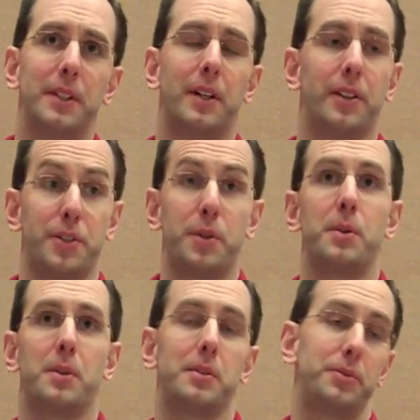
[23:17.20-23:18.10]
that's
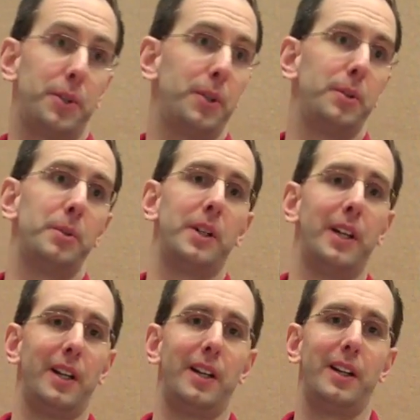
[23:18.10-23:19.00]
cool. Two,
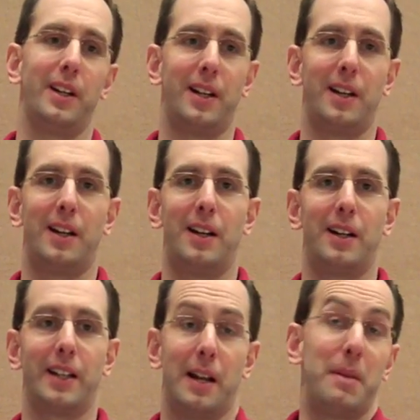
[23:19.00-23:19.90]

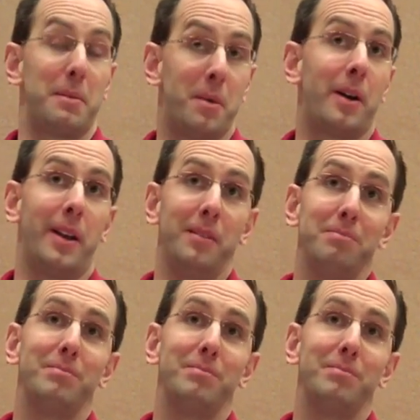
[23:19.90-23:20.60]
can I make money